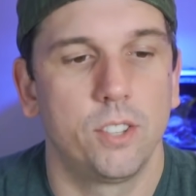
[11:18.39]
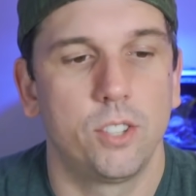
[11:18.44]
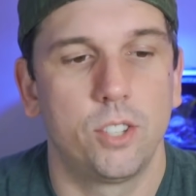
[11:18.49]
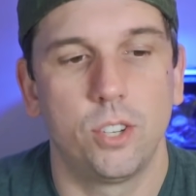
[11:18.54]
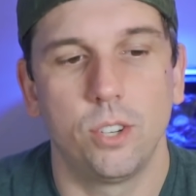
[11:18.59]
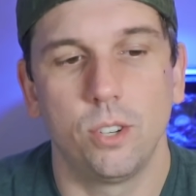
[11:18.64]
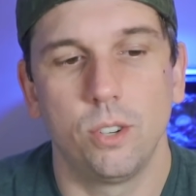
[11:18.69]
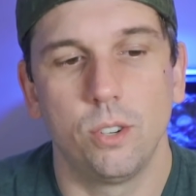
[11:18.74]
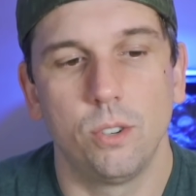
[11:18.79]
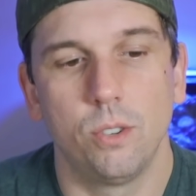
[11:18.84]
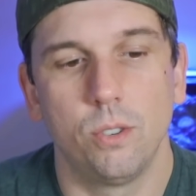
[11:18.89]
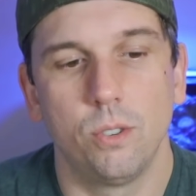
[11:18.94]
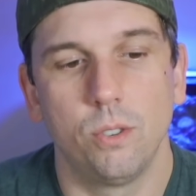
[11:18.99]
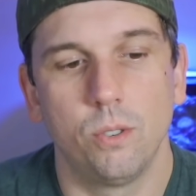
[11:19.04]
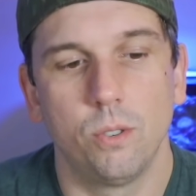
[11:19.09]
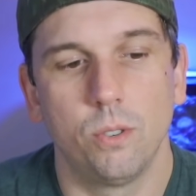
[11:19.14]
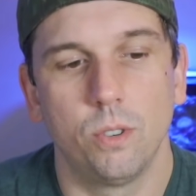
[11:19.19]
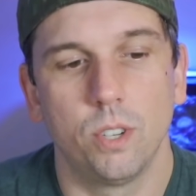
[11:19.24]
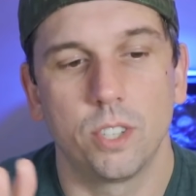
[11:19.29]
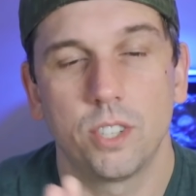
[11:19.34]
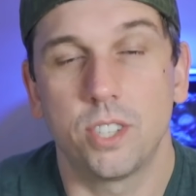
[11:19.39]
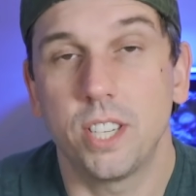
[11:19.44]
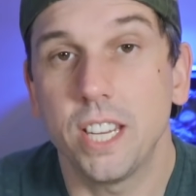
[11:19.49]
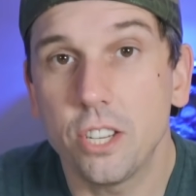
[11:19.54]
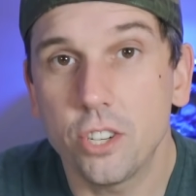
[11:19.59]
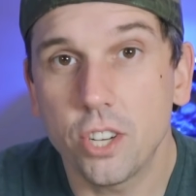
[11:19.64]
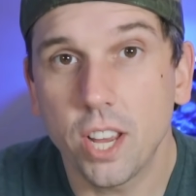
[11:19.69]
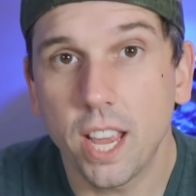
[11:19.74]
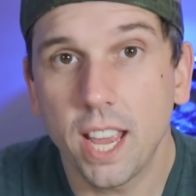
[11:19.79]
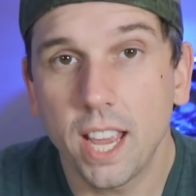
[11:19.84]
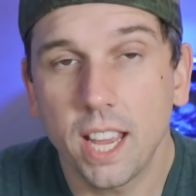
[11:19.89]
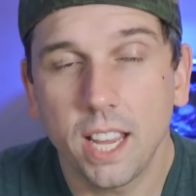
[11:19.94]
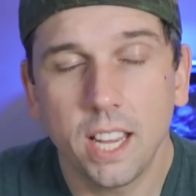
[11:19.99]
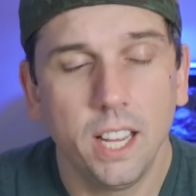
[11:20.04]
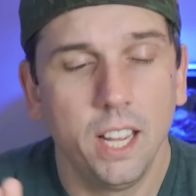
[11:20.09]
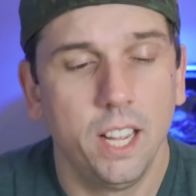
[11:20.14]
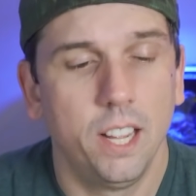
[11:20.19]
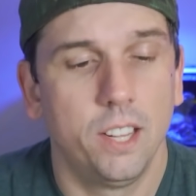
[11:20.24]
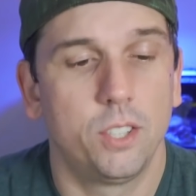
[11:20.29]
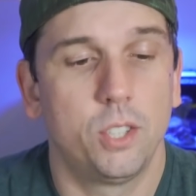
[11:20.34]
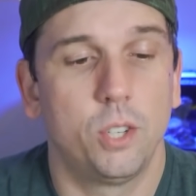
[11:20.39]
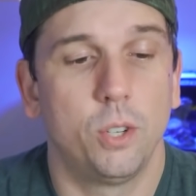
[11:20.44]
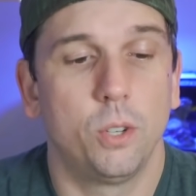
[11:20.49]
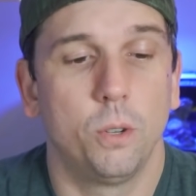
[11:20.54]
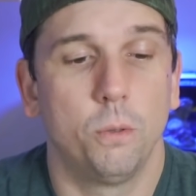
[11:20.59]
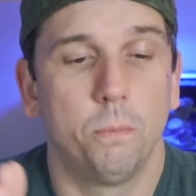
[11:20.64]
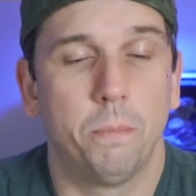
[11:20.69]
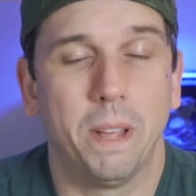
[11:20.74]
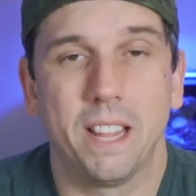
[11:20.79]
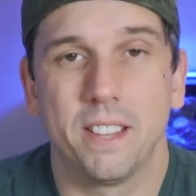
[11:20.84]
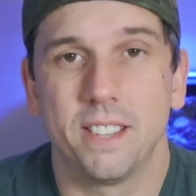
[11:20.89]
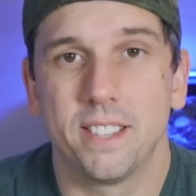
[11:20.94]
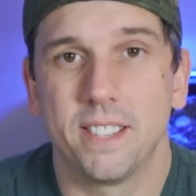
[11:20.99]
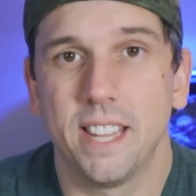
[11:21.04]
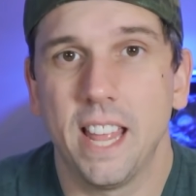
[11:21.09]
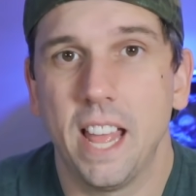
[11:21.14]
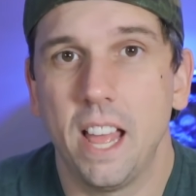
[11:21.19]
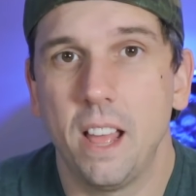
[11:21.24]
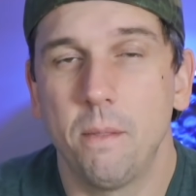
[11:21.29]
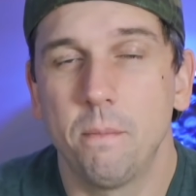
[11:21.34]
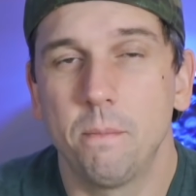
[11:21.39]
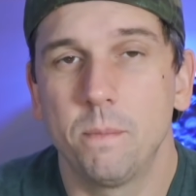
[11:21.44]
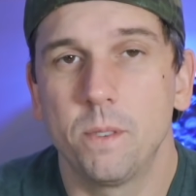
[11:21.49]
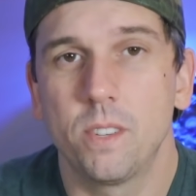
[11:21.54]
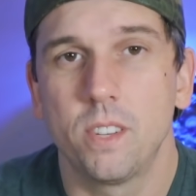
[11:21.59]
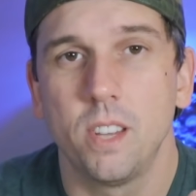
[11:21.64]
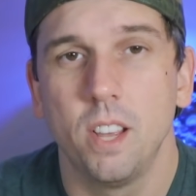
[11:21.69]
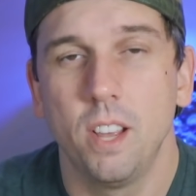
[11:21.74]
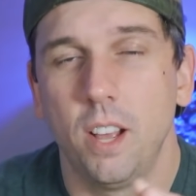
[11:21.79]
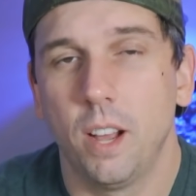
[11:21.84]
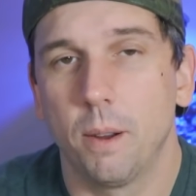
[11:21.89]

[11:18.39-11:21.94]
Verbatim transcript: to Sicce, to Ben's Nems.